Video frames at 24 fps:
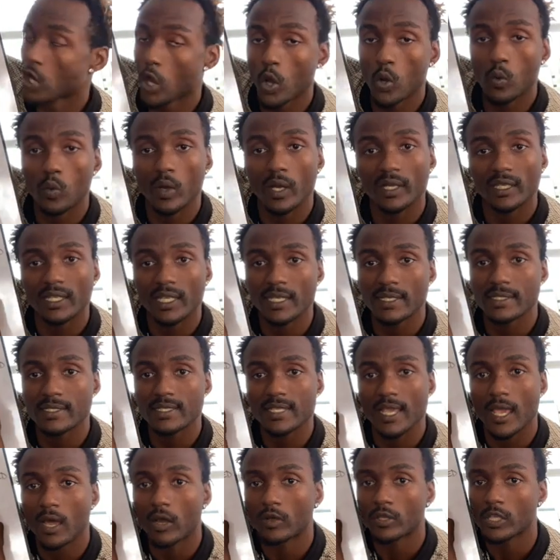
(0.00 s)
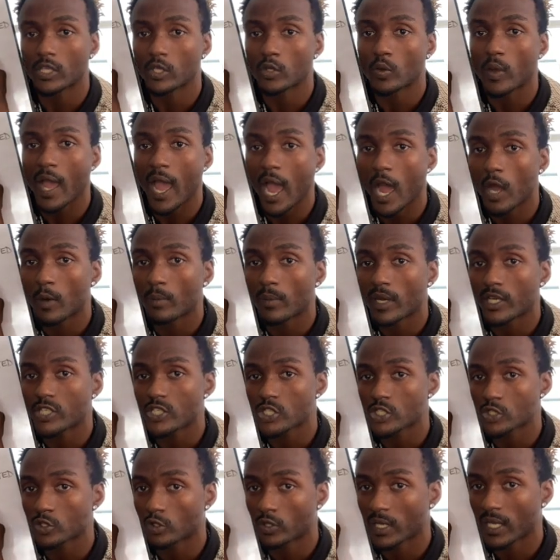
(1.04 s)
one can tell you how much
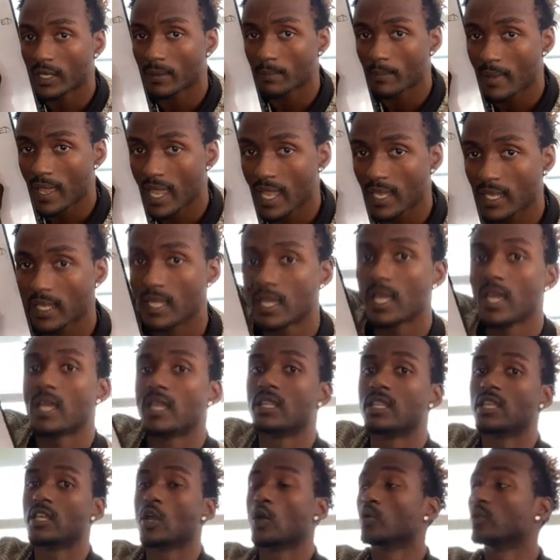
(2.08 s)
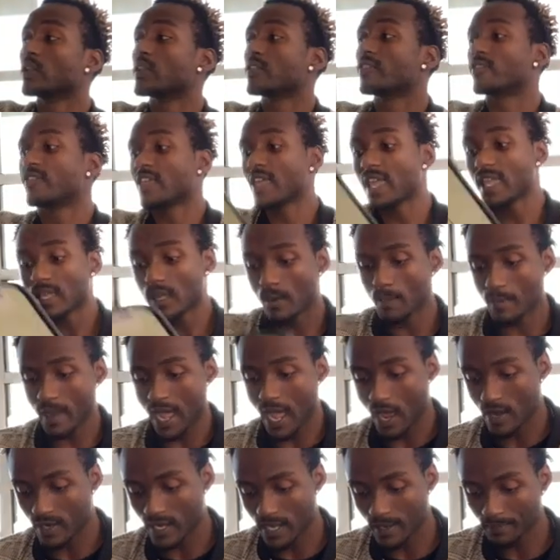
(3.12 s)
you can make. The only thing
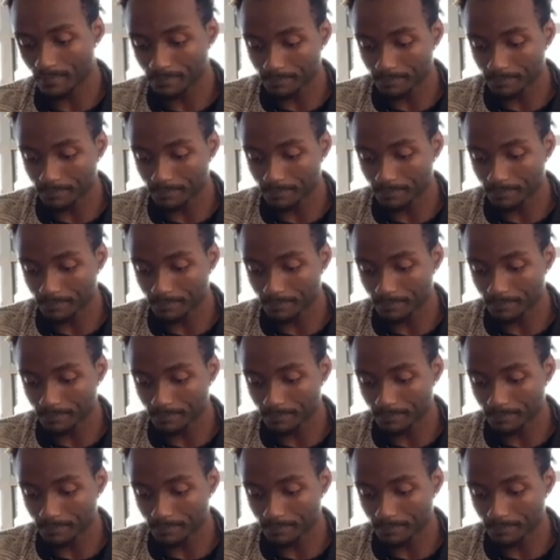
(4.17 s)
about it,